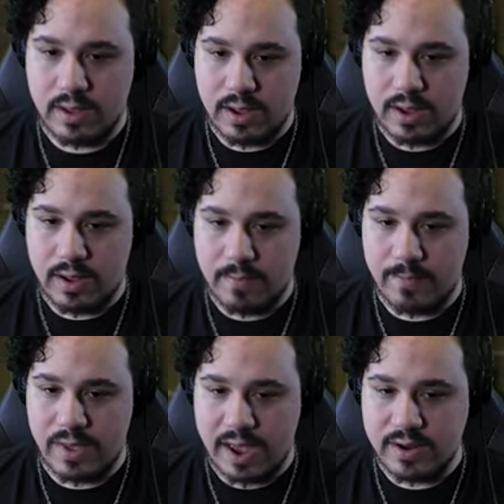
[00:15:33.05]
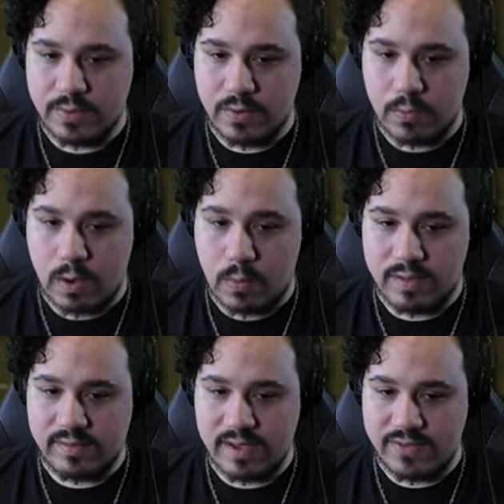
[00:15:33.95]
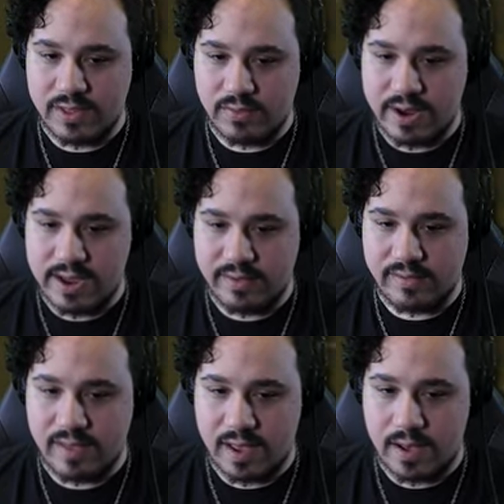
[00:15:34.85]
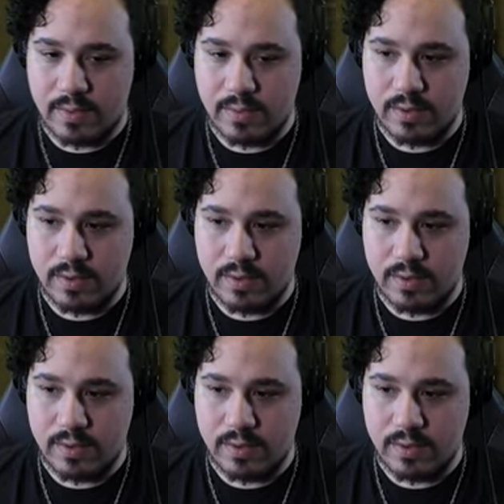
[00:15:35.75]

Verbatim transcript: I don't know where 173 is, though.